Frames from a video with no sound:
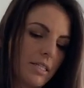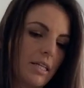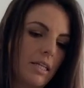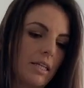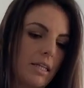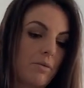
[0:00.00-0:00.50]
I
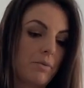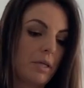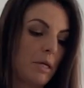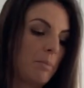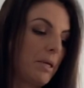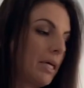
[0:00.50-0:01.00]
think they
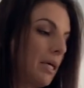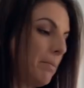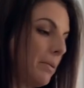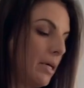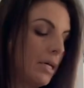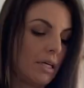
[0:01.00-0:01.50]
really pick up
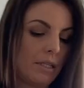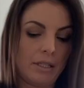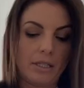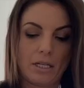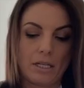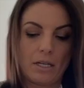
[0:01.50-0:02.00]
on
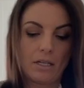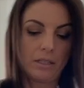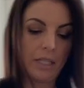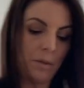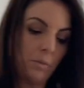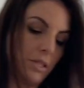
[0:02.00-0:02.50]
the
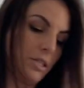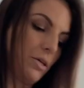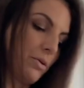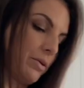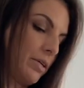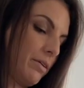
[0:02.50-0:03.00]
light wood
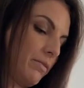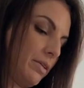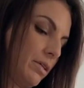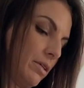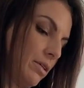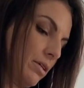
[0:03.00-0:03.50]
tone of
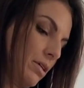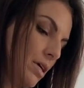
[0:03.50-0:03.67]
the